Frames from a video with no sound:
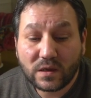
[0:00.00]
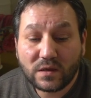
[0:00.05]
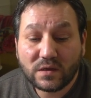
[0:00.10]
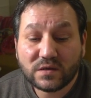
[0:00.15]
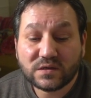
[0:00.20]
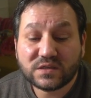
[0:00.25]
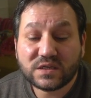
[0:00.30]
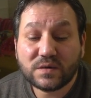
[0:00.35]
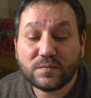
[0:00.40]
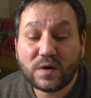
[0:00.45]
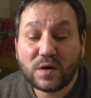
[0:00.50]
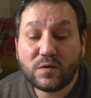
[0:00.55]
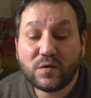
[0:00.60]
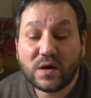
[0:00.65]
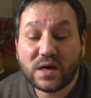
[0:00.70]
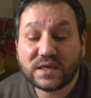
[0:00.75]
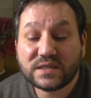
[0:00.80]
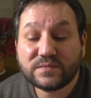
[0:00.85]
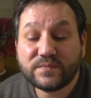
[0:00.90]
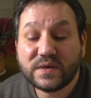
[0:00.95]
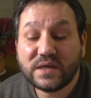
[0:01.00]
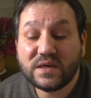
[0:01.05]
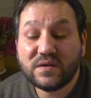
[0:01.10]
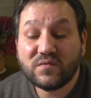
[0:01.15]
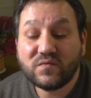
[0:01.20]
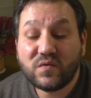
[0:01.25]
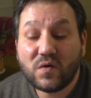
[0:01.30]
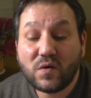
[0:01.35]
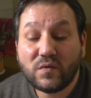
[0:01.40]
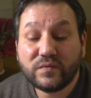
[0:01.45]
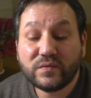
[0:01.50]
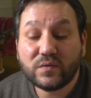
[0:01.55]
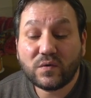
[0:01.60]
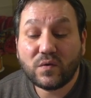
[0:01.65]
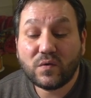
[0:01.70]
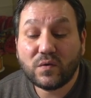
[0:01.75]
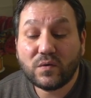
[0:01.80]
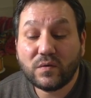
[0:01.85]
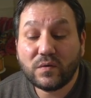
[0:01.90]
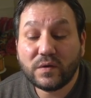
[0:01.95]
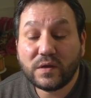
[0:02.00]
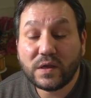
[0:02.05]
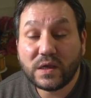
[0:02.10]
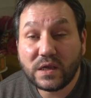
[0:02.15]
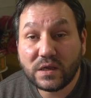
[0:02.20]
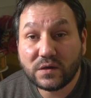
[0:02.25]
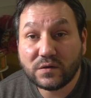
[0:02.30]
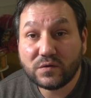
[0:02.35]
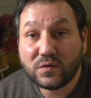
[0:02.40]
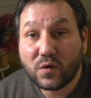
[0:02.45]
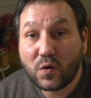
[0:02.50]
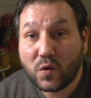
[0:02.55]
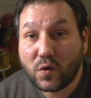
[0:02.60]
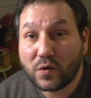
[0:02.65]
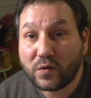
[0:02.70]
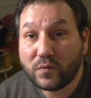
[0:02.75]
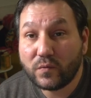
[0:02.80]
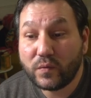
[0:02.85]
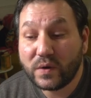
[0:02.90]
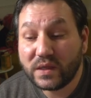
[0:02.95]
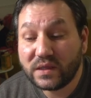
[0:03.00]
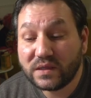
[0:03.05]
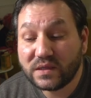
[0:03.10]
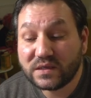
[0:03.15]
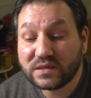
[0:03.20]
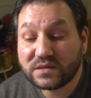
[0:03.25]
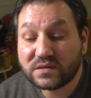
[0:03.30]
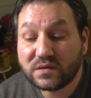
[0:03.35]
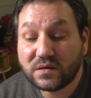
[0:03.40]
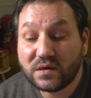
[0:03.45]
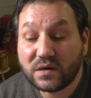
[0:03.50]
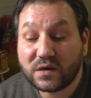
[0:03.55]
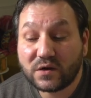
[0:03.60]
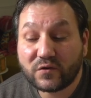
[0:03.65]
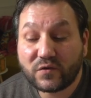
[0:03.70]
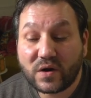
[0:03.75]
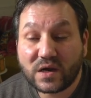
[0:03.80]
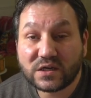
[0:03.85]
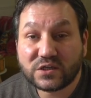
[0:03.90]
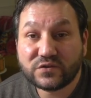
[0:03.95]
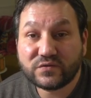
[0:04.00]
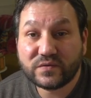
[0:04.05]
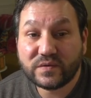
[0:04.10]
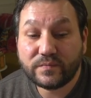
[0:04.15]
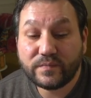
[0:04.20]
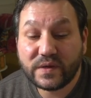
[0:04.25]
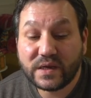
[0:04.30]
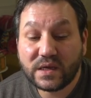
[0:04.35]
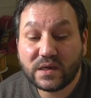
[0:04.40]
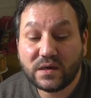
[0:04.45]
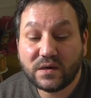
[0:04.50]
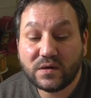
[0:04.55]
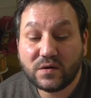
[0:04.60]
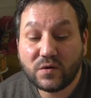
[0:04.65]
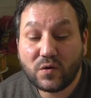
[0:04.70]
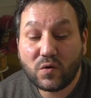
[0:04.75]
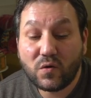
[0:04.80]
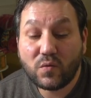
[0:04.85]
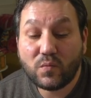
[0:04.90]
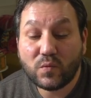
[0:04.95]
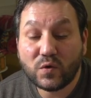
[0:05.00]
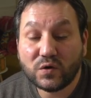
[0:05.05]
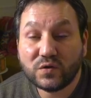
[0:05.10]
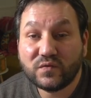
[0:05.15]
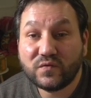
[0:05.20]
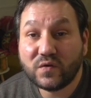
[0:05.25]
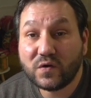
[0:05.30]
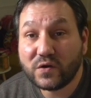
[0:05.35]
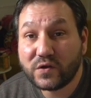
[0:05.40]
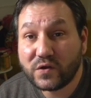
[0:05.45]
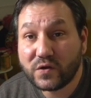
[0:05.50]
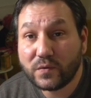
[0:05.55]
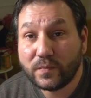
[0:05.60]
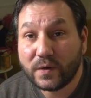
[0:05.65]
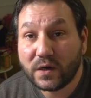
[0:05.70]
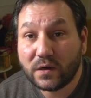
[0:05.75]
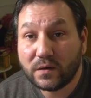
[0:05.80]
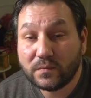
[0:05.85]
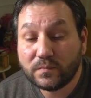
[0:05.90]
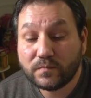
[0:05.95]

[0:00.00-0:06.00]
Someone who has been involved in or witnessed a crash will be in no mood for humor.